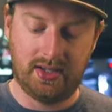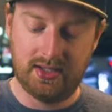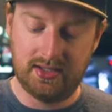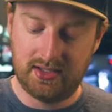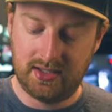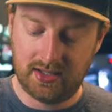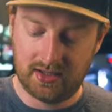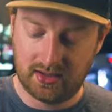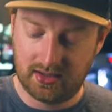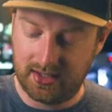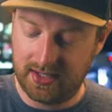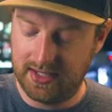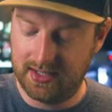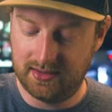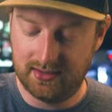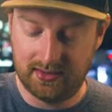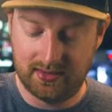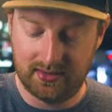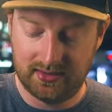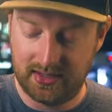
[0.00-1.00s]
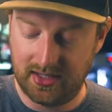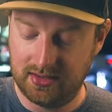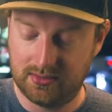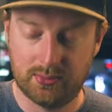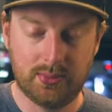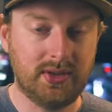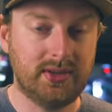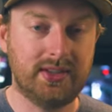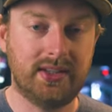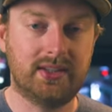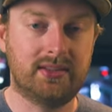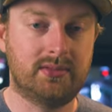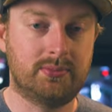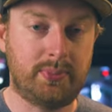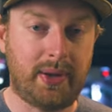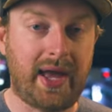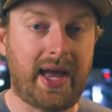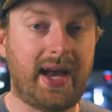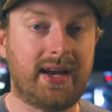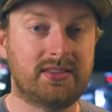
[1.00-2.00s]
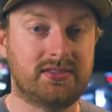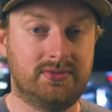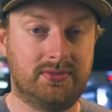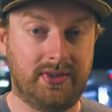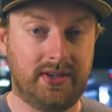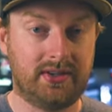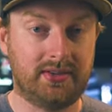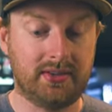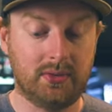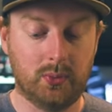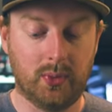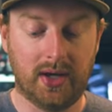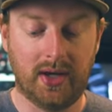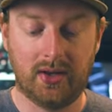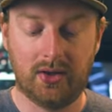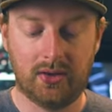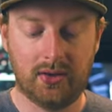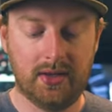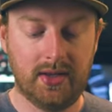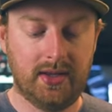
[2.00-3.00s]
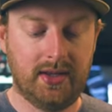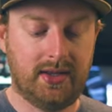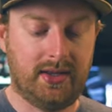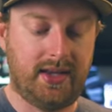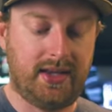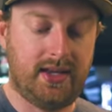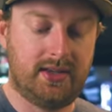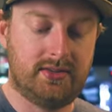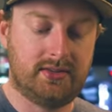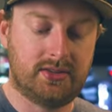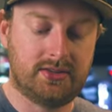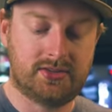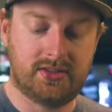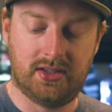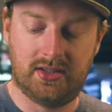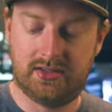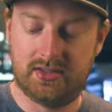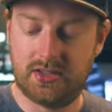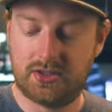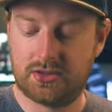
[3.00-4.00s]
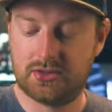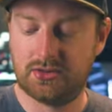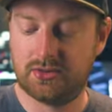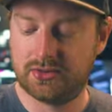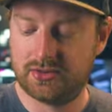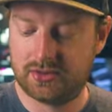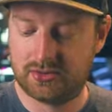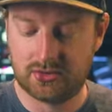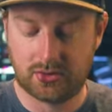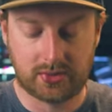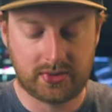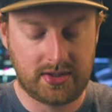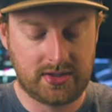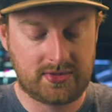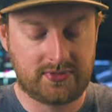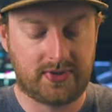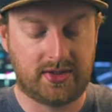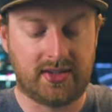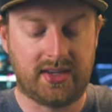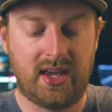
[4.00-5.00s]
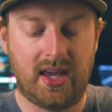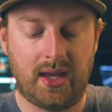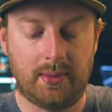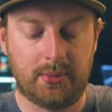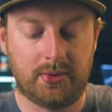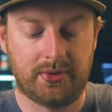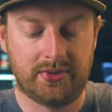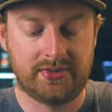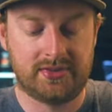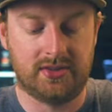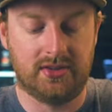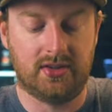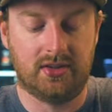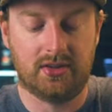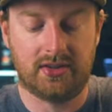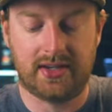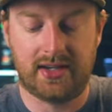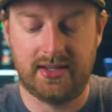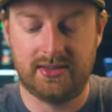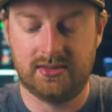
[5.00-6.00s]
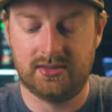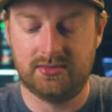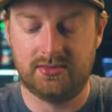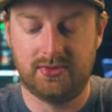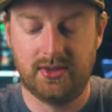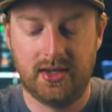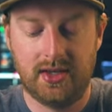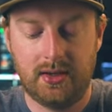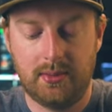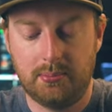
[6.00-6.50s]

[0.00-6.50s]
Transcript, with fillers: in here and it really packs very well and there's additional storage for cables and all kinds of